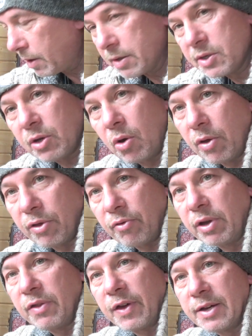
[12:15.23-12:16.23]
has got a
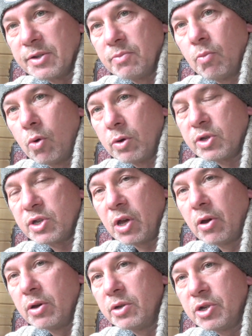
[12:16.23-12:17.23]
3000 watt
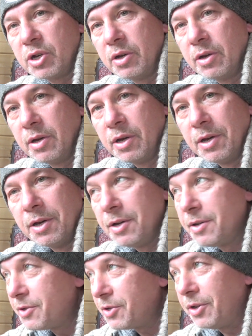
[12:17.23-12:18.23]
surge,
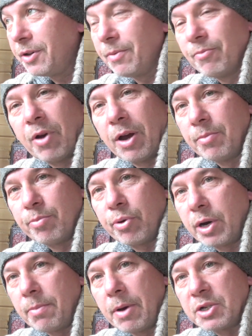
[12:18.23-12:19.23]
so you can run
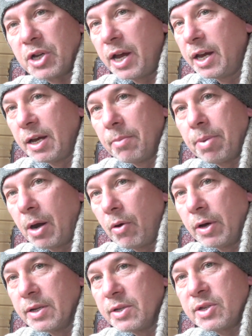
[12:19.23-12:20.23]
pretty much any
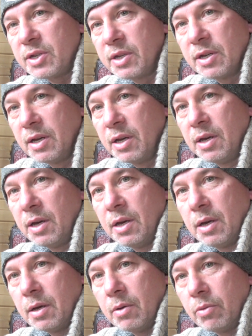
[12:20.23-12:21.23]
appliance
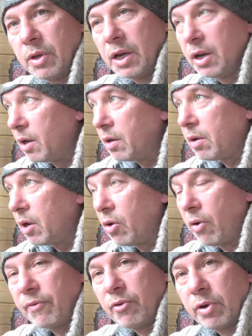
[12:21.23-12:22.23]
within an
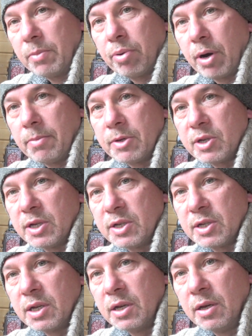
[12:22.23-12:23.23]
off-grid
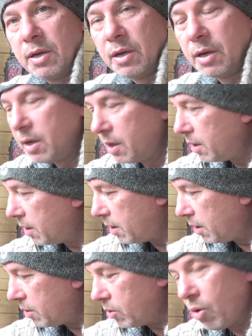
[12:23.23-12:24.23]
premises.
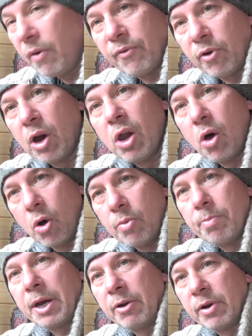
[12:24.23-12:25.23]
Not for a
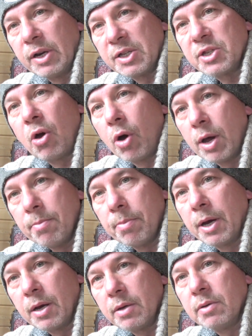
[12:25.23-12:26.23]
long period of time,
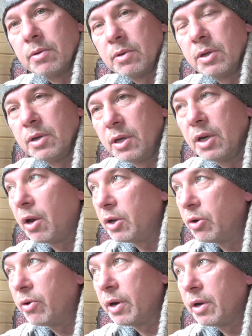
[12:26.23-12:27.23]
but you know,
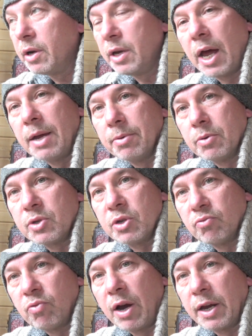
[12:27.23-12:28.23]
you're enabled to
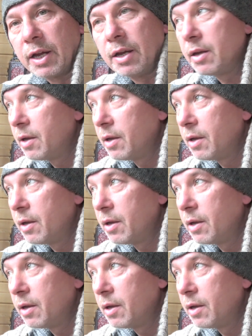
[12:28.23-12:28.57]
run it.